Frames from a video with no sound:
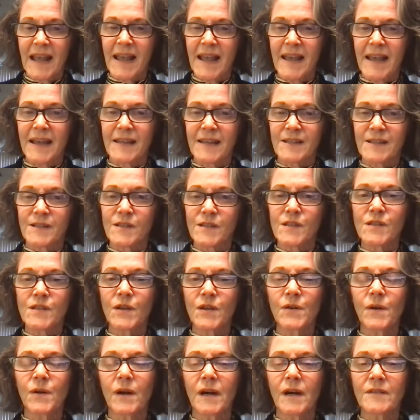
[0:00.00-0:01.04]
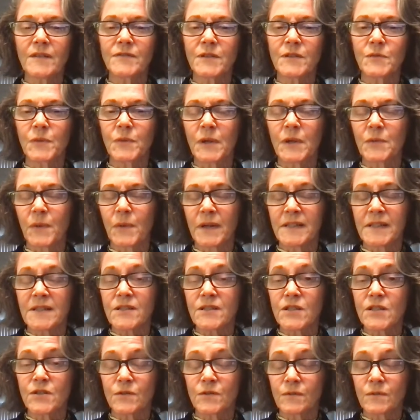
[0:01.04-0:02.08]
And so often we run
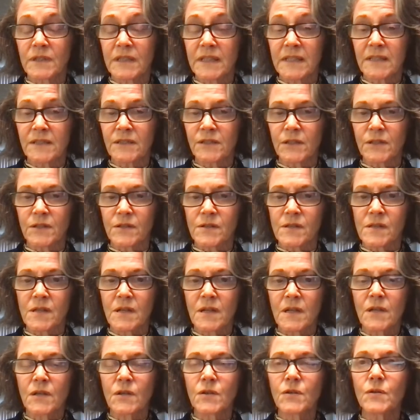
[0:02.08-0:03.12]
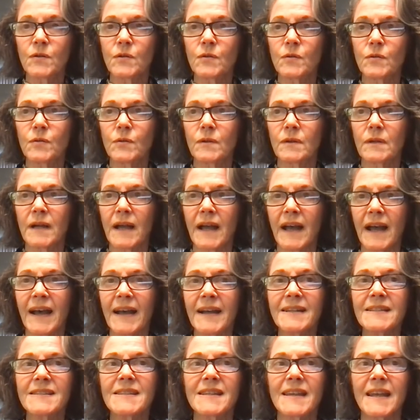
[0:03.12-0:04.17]
into leaders who
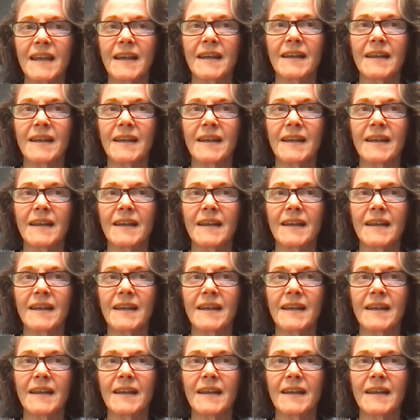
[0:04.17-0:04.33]
act